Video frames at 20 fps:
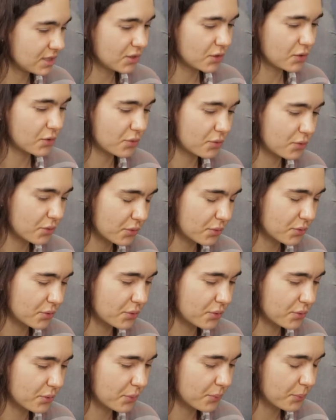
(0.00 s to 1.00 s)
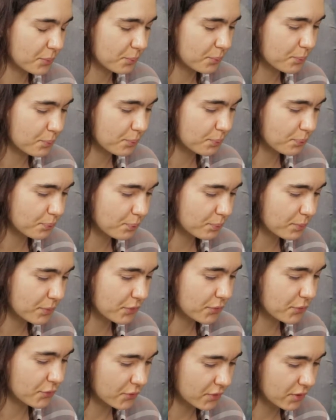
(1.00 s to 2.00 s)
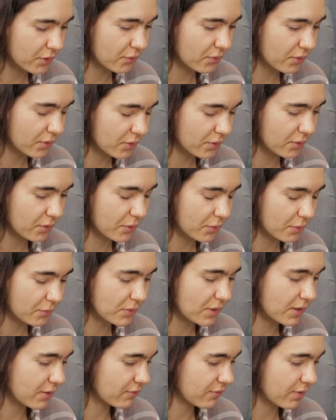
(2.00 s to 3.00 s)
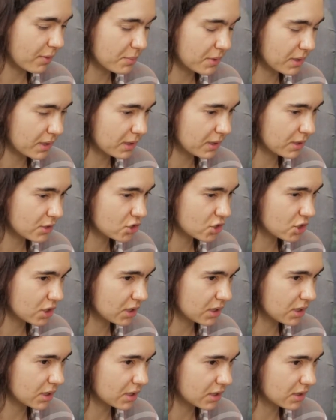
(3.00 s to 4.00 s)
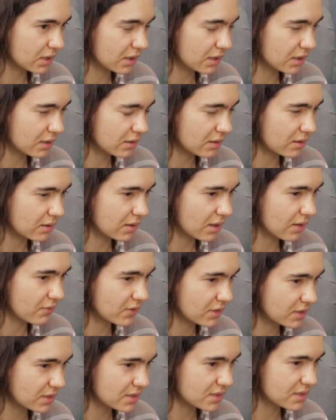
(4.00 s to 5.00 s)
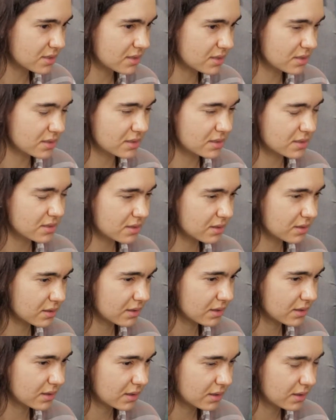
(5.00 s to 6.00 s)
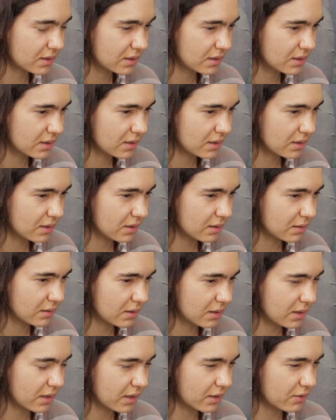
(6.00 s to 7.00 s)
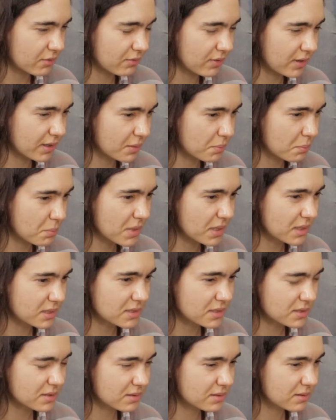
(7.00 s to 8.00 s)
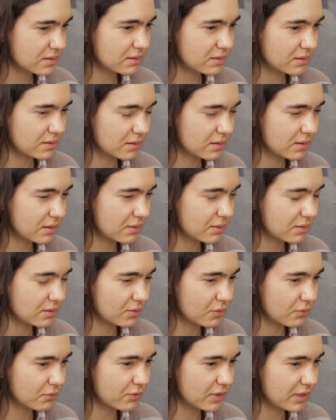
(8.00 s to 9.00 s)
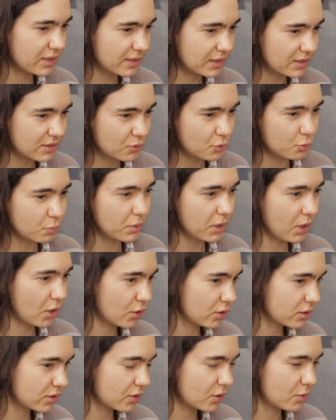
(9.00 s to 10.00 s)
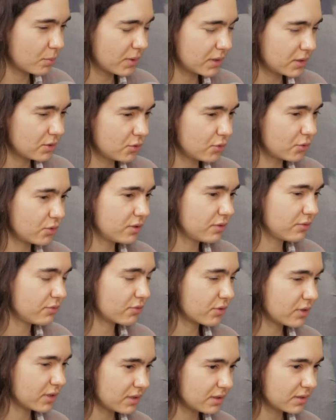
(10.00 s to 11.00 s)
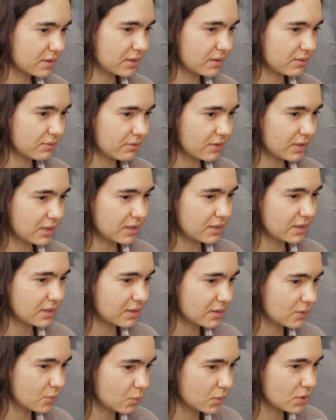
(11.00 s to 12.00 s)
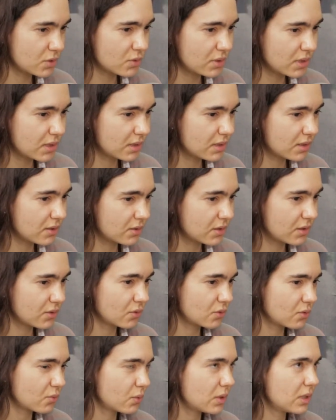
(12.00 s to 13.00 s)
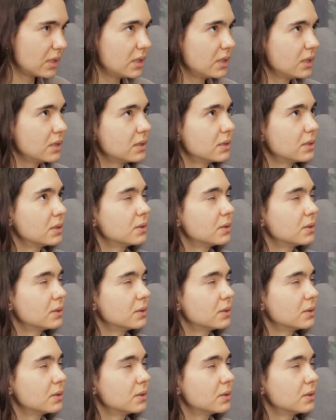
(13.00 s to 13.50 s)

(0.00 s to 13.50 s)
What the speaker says: her paternal family in Chile, and having this kind of like mixed, feeling that you belong there but you're different, and feeling that when you get there they don't really.